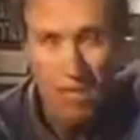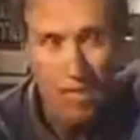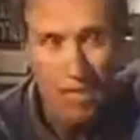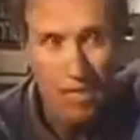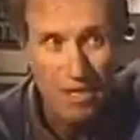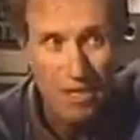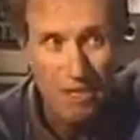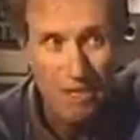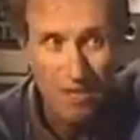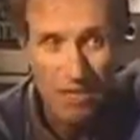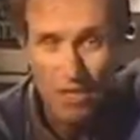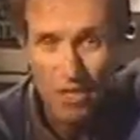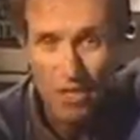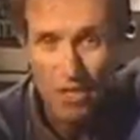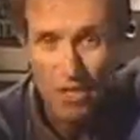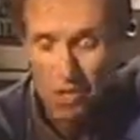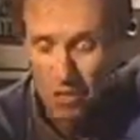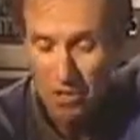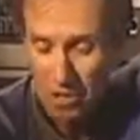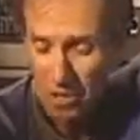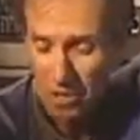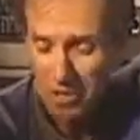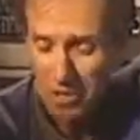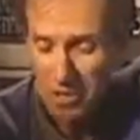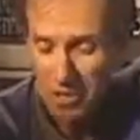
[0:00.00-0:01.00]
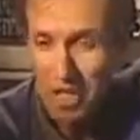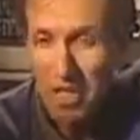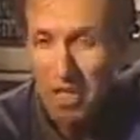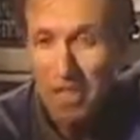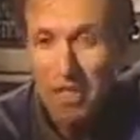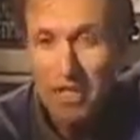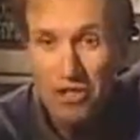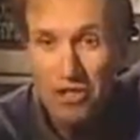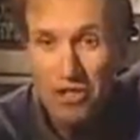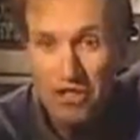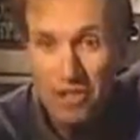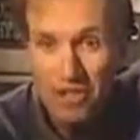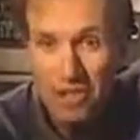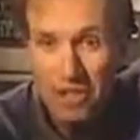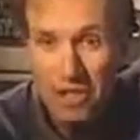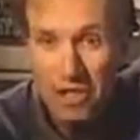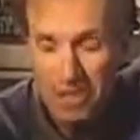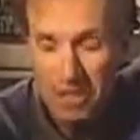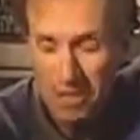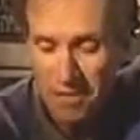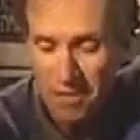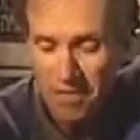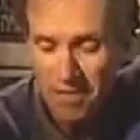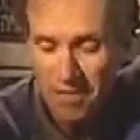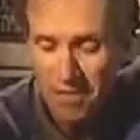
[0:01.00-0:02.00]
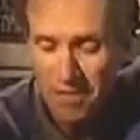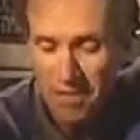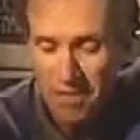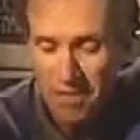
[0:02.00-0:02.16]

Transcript: Let's watch the constellation of Orion.